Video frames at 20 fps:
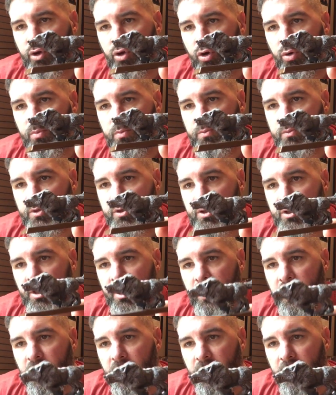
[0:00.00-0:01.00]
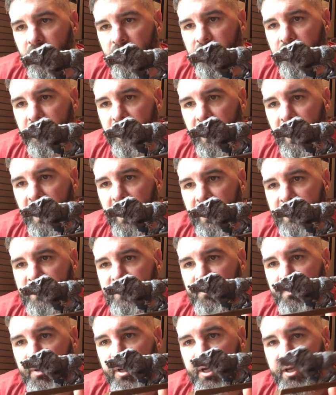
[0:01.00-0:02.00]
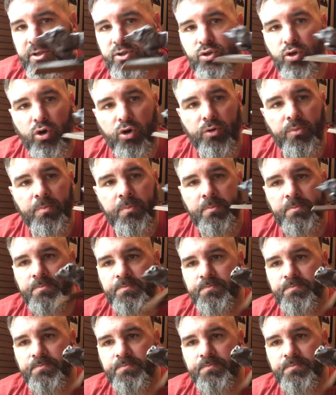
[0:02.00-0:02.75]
gums. The eyes have been done.